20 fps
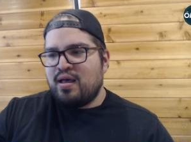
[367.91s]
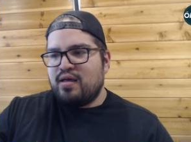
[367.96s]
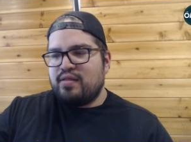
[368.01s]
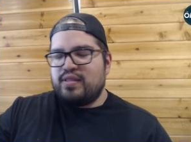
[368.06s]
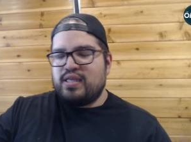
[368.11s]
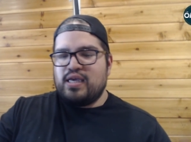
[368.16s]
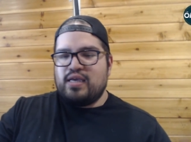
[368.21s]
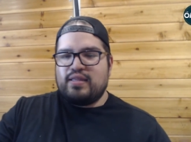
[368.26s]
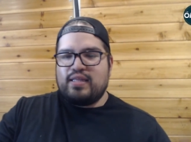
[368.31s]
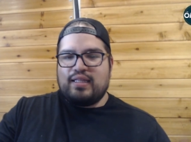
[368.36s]

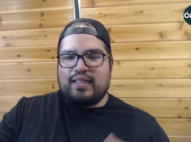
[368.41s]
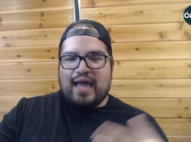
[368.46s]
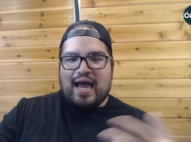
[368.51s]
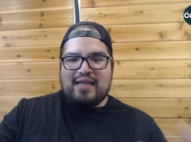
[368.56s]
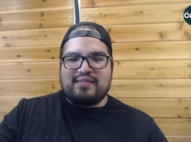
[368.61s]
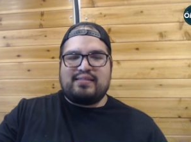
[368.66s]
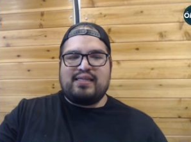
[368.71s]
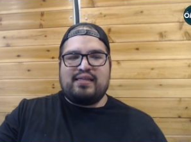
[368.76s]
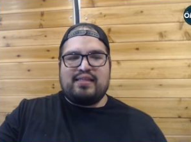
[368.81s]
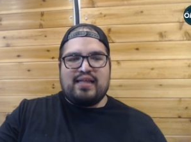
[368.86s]
The
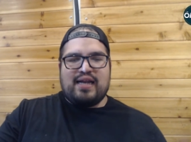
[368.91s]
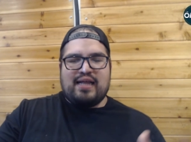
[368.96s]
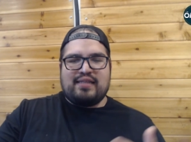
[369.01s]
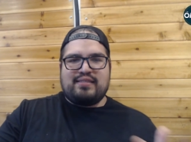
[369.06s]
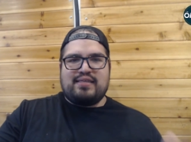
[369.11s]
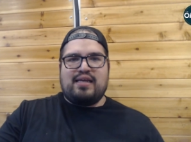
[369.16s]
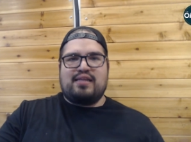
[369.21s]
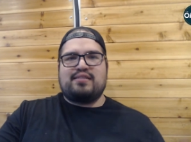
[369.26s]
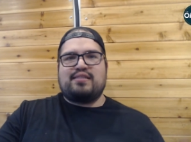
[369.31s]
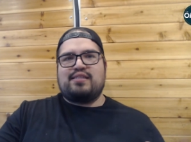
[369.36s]
last thing that I
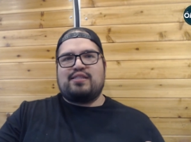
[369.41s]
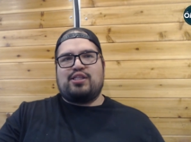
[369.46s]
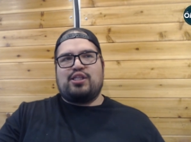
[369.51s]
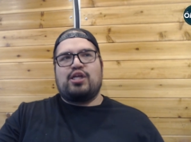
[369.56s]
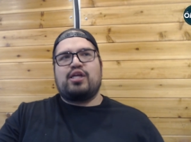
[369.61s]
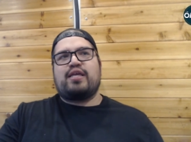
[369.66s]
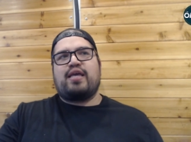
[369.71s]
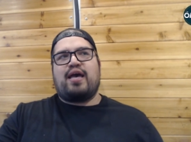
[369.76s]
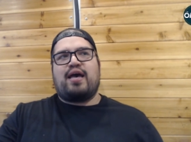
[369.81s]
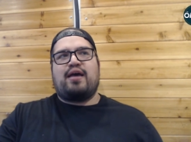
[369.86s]
tend to
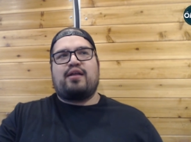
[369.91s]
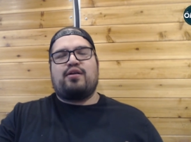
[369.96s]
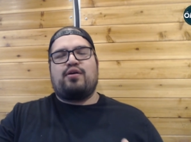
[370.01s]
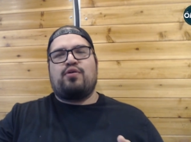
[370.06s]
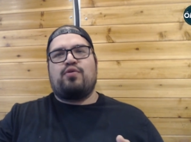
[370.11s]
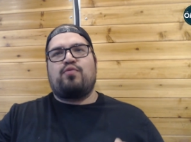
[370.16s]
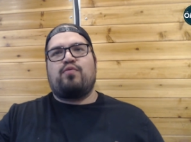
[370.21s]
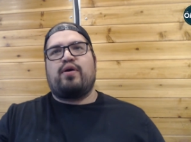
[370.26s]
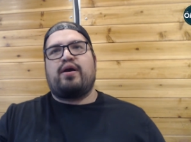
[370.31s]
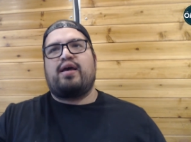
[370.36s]
look at
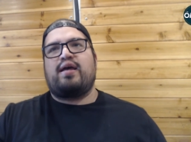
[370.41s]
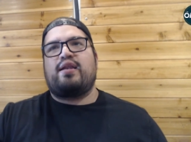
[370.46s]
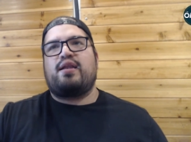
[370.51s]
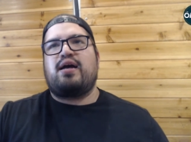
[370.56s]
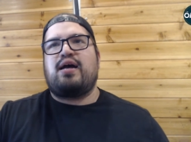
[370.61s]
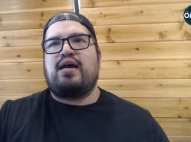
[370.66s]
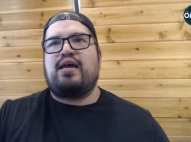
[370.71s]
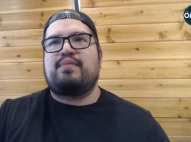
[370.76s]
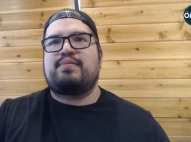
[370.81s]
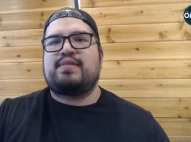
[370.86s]
when
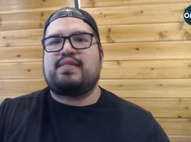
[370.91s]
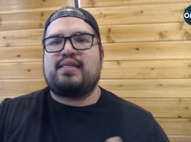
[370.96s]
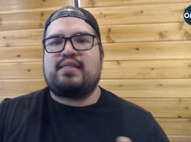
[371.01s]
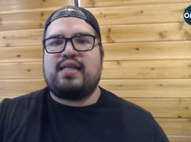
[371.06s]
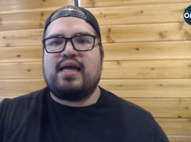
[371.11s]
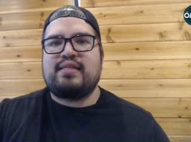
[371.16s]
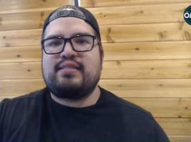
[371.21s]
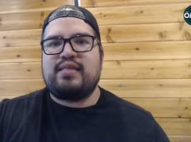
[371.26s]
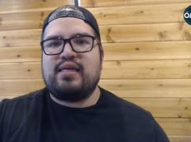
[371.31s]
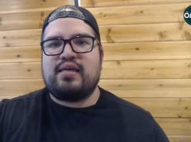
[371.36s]
I am
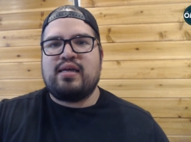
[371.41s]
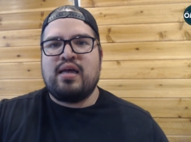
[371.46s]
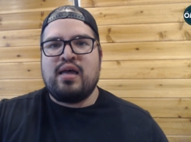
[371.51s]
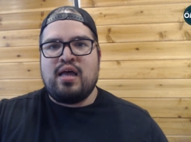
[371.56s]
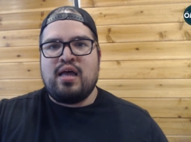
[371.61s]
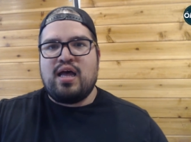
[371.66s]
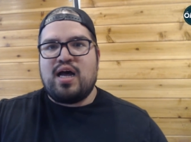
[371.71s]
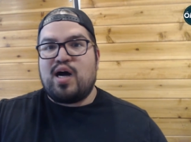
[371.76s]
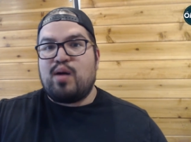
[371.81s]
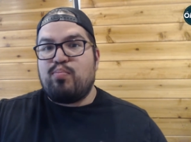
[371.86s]
selecting
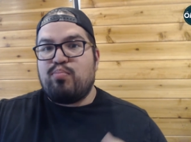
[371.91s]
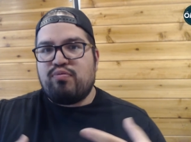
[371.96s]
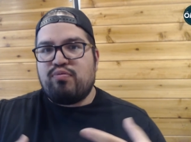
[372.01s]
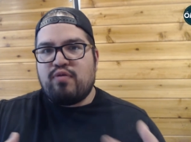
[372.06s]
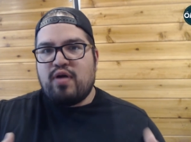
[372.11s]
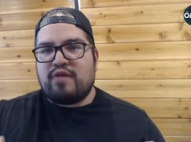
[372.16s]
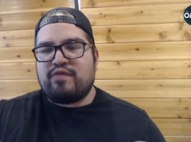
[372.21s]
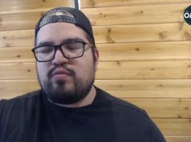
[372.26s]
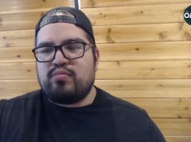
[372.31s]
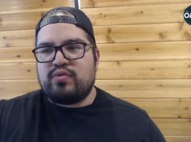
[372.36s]
a
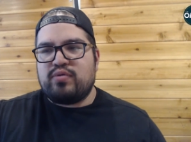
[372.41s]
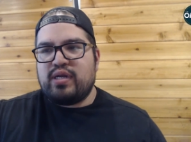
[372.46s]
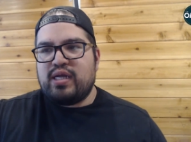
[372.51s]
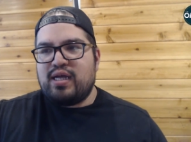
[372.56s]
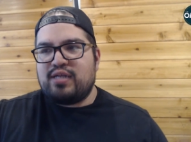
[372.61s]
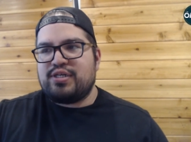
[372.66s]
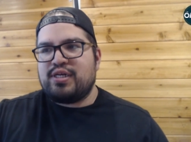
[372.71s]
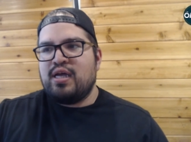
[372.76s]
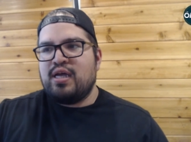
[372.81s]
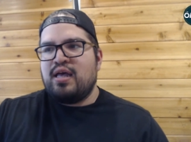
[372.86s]
profitable
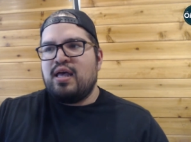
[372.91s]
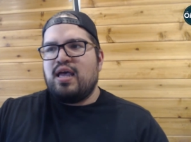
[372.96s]
niche,